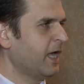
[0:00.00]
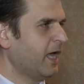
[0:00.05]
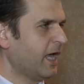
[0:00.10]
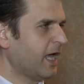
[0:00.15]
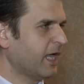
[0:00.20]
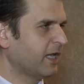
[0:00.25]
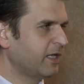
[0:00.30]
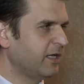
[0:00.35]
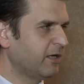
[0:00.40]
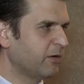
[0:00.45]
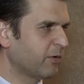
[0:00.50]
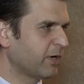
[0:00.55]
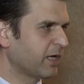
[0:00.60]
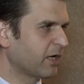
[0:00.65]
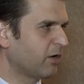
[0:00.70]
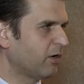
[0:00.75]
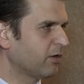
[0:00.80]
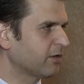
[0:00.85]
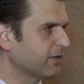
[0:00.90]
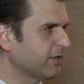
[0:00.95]
and hearing
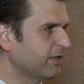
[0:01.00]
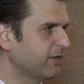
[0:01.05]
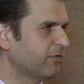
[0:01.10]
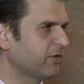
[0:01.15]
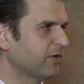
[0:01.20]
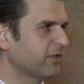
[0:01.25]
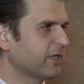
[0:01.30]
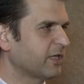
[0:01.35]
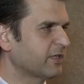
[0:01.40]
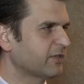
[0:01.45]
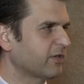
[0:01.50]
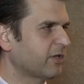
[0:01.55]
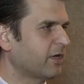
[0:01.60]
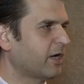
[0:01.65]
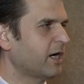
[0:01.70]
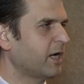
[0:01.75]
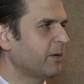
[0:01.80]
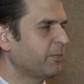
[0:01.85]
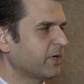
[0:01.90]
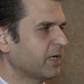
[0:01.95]
all the different things that are
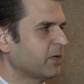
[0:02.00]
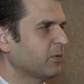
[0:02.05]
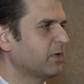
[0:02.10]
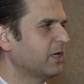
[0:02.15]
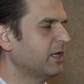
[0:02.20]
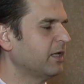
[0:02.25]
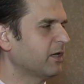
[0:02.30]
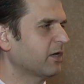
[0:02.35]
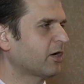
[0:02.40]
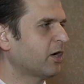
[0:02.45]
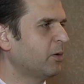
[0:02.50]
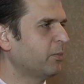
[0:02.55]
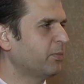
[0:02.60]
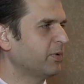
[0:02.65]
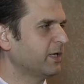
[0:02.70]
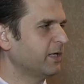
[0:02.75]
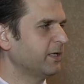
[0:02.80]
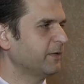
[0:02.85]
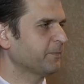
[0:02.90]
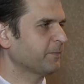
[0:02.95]
happening within the
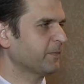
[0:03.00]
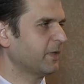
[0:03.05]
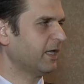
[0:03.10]
company,